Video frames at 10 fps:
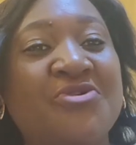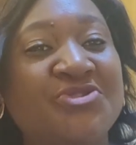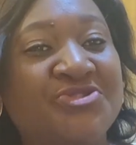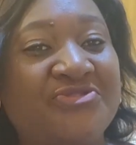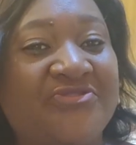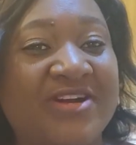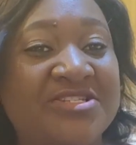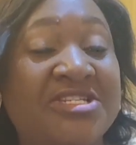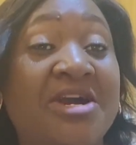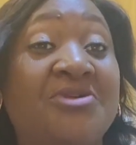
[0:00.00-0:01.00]

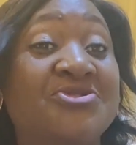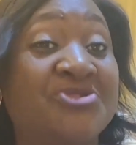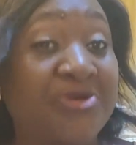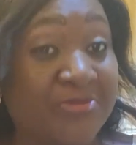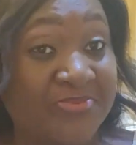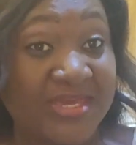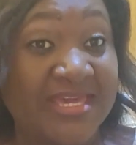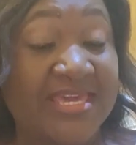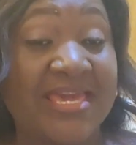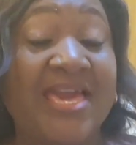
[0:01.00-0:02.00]
controversial topic
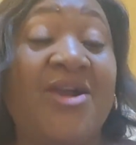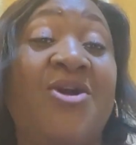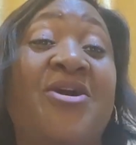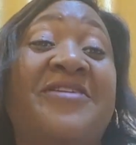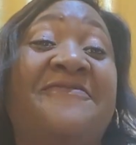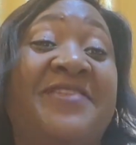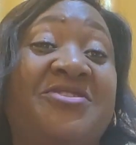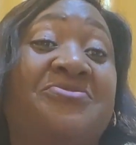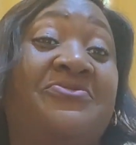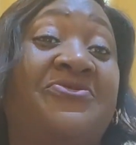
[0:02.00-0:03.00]
or a
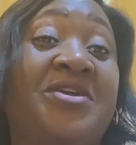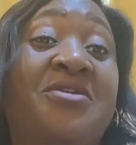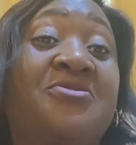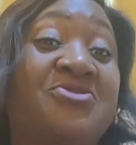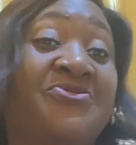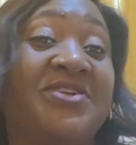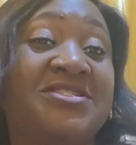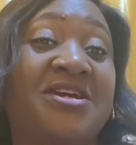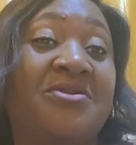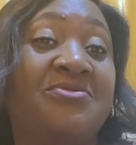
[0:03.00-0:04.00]
very
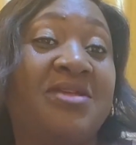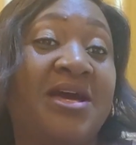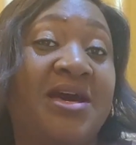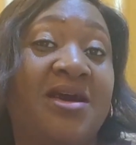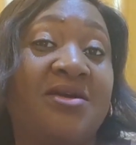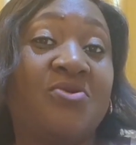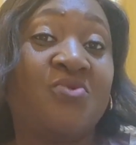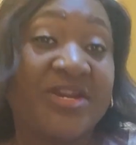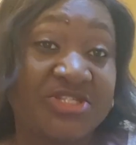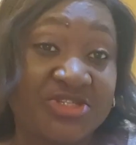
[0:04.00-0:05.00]
controversial
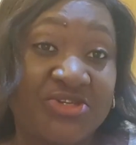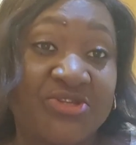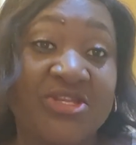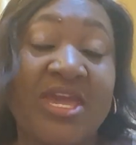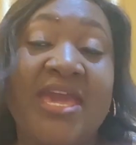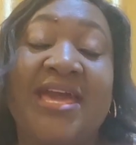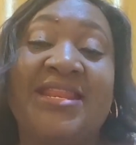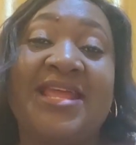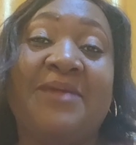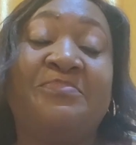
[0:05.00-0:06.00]
question
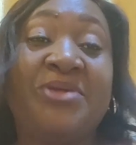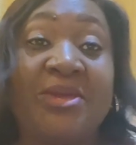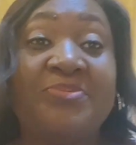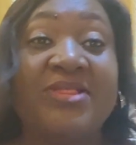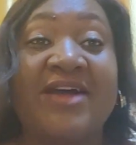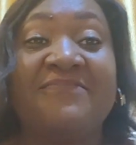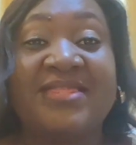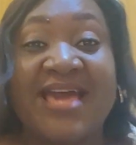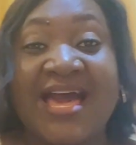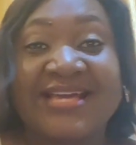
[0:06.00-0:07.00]
that people have
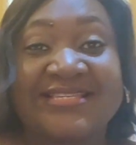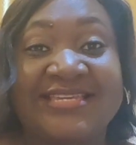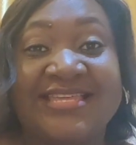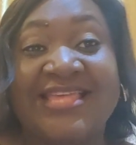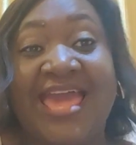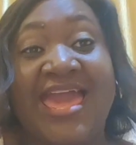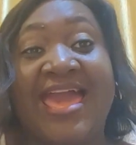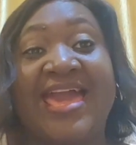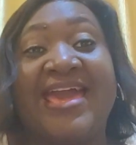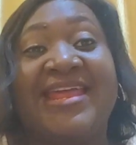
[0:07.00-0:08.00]
been asking.
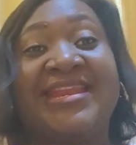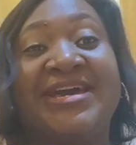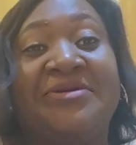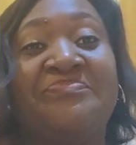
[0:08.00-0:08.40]
And